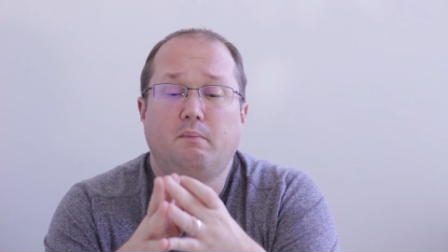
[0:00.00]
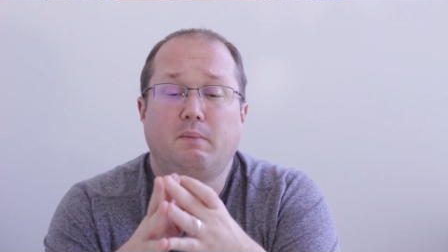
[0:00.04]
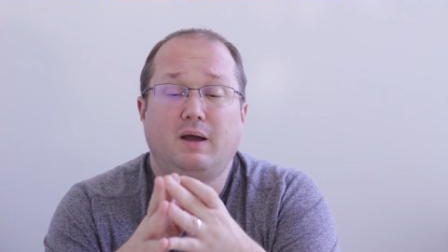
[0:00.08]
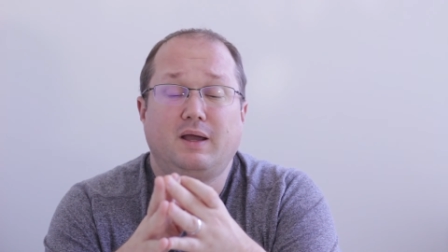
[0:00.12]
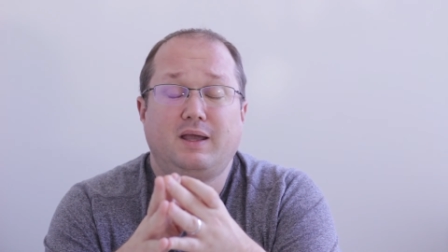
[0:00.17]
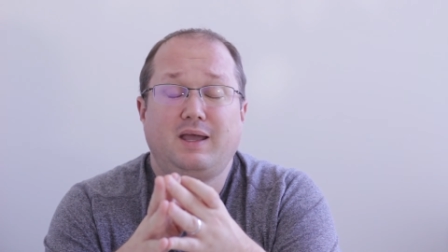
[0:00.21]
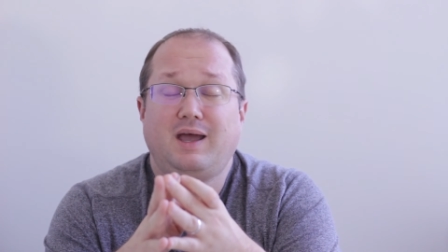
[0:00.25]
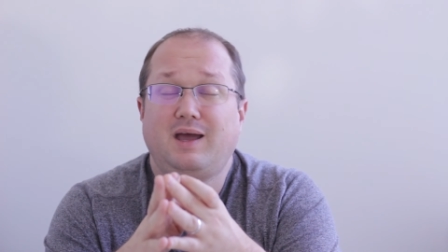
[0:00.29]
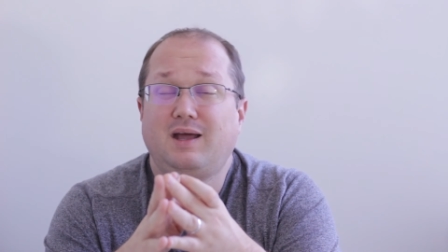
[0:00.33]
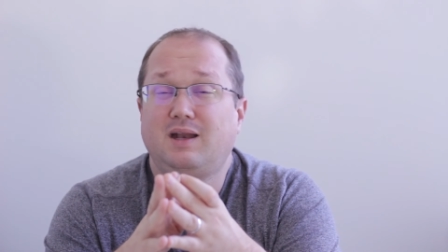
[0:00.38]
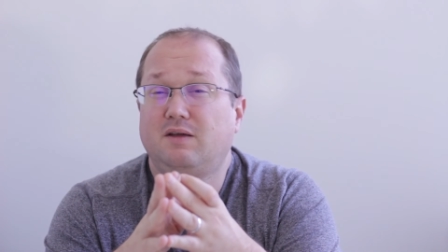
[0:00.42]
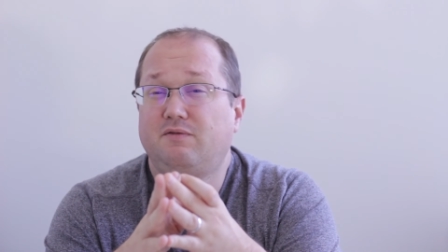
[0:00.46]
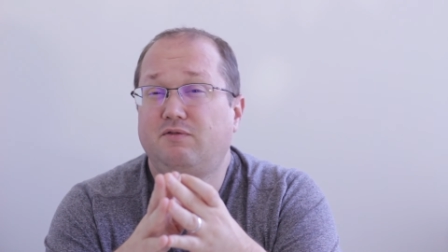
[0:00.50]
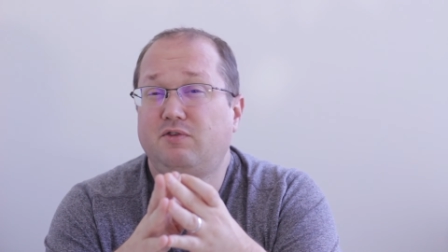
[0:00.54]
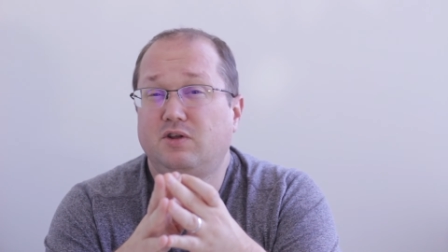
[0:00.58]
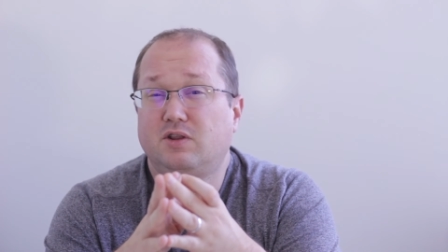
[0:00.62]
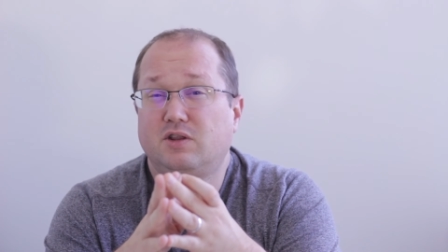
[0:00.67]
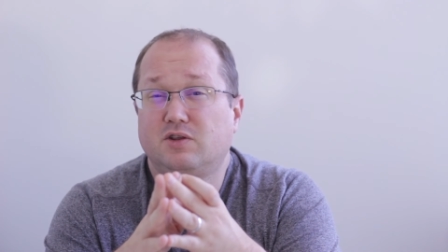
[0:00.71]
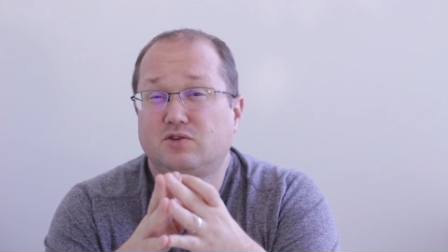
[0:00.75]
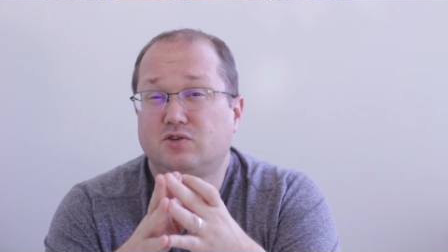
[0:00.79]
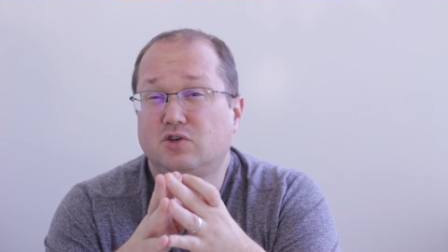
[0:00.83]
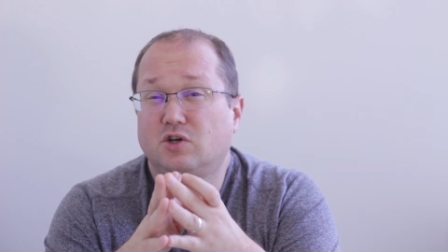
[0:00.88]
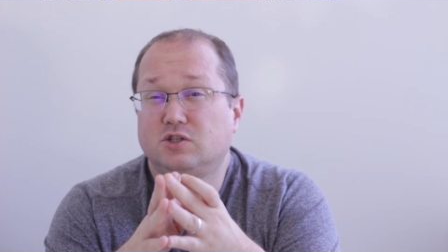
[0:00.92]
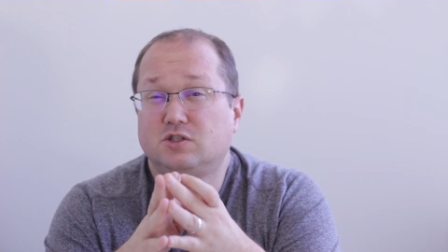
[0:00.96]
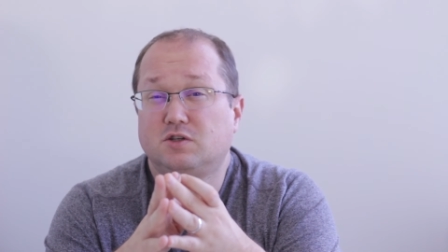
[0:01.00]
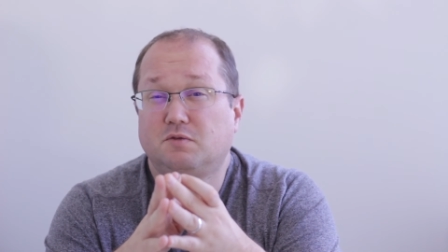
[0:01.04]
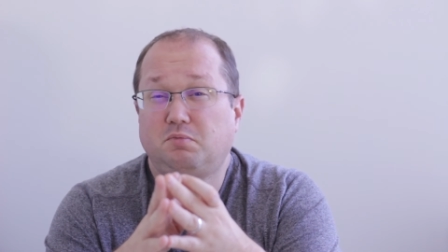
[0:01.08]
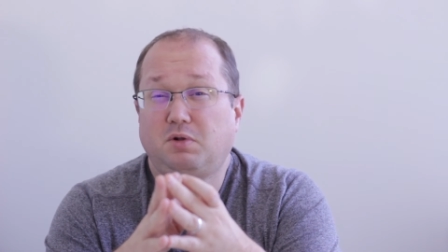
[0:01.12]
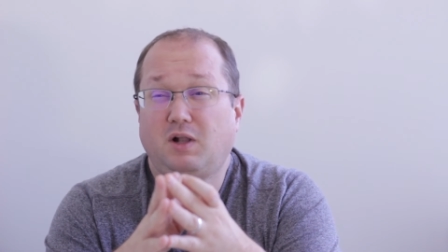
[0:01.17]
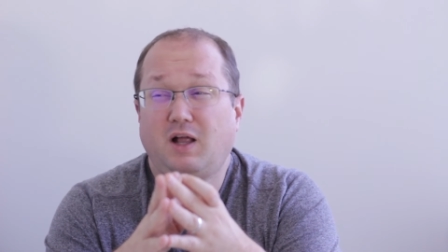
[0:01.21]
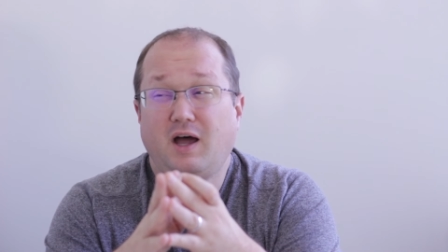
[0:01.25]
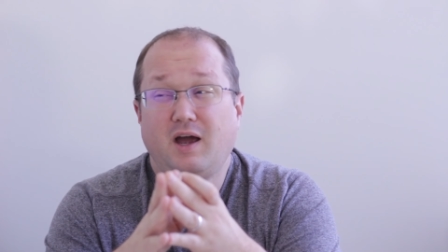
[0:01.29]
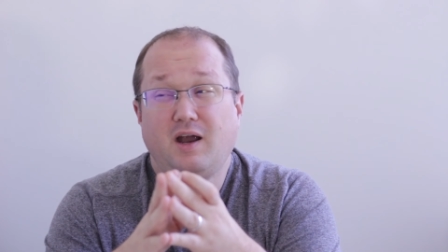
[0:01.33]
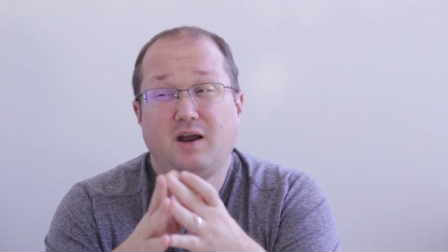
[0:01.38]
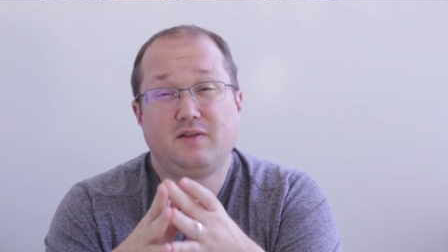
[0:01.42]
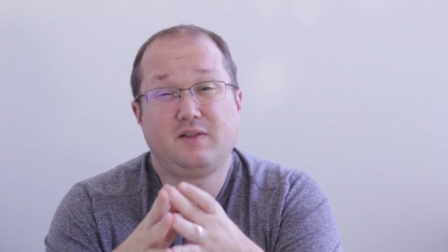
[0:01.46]
Again, if you're the sole
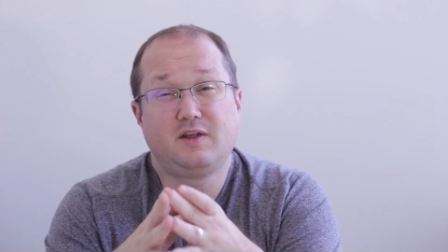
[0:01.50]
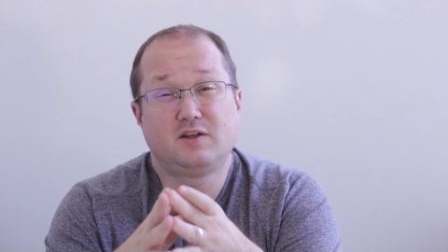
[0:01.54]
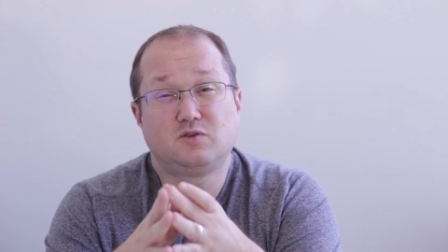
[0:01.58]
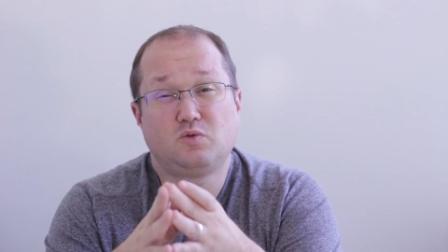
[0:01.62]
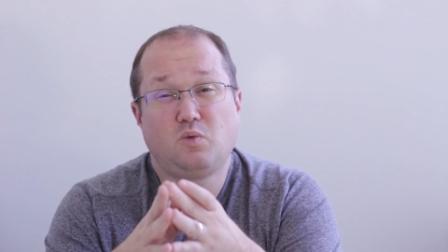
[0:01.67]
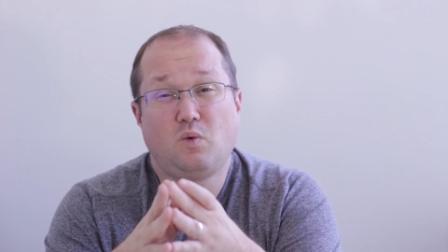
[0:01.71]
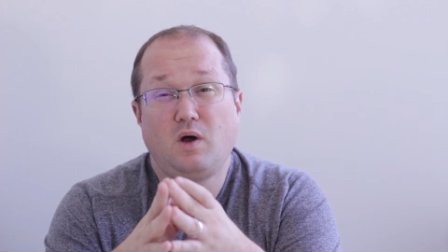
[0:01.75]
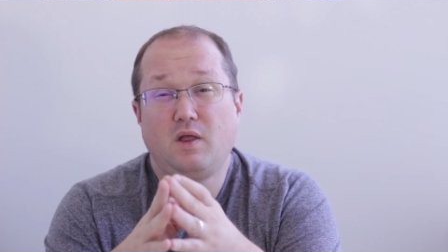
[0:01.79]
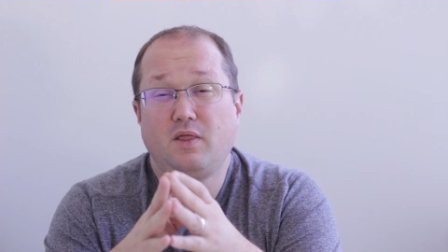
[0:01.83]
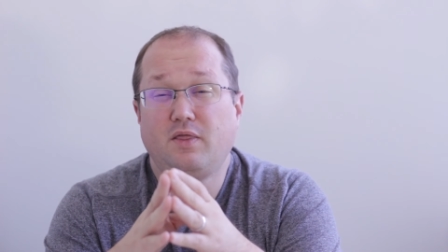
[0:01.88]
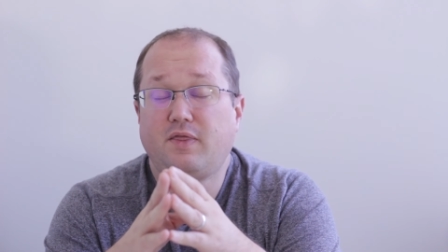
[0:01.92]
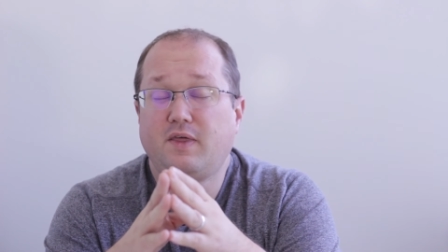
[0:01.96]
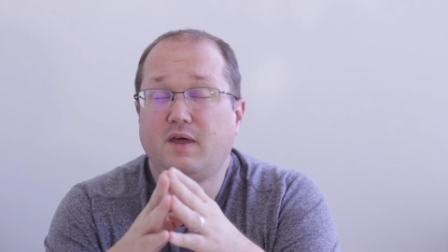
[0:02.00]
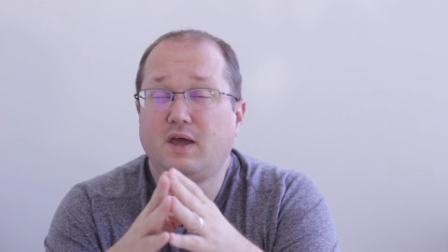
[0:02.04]
supplier, that's one